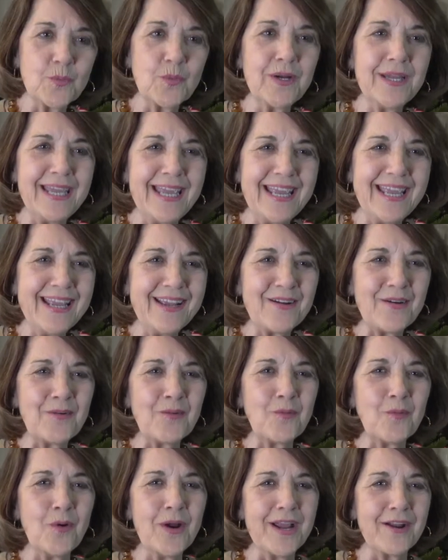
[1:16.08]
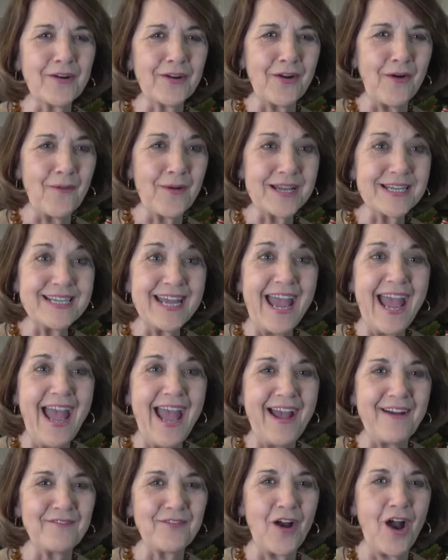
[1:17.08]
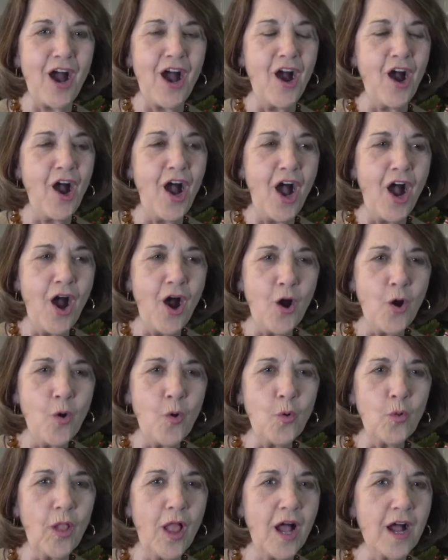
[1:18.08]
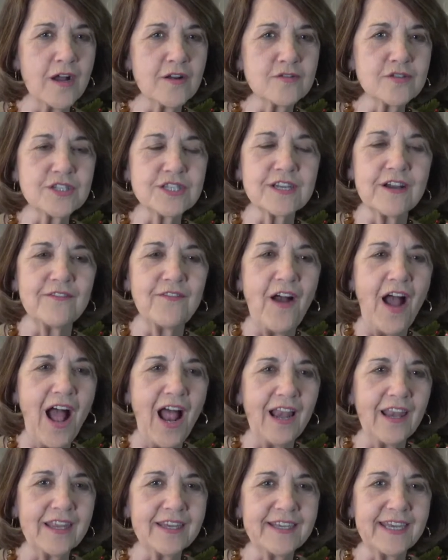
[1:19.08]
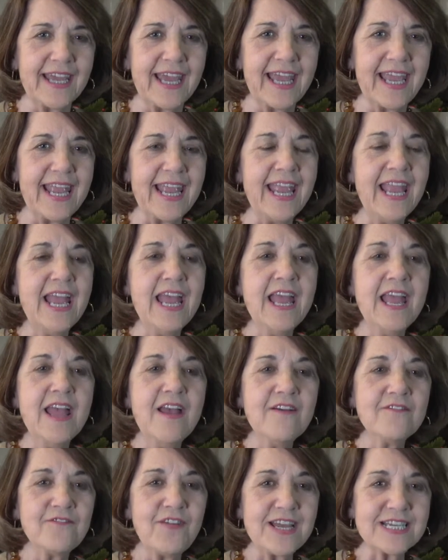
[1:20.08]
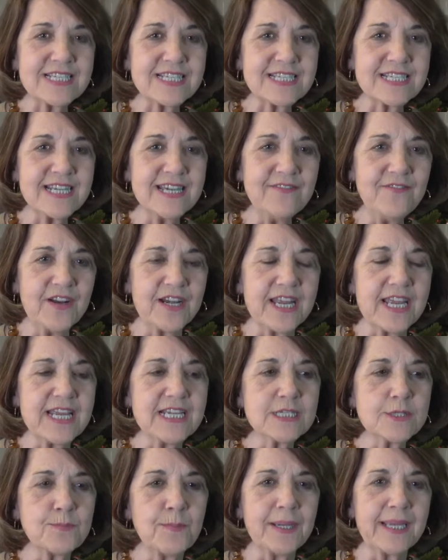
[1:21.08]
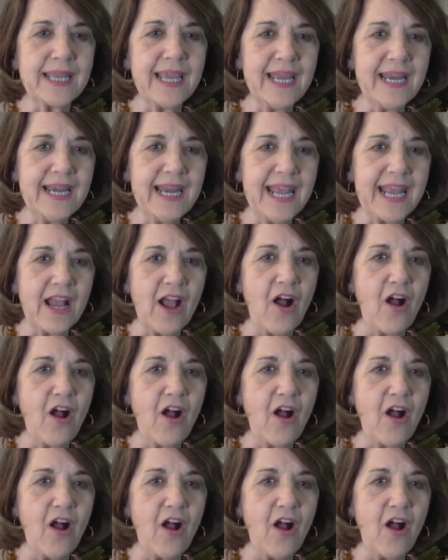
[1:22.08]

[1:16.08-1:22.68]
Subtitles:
week, we are going to have a whole host of holiday festivities beginning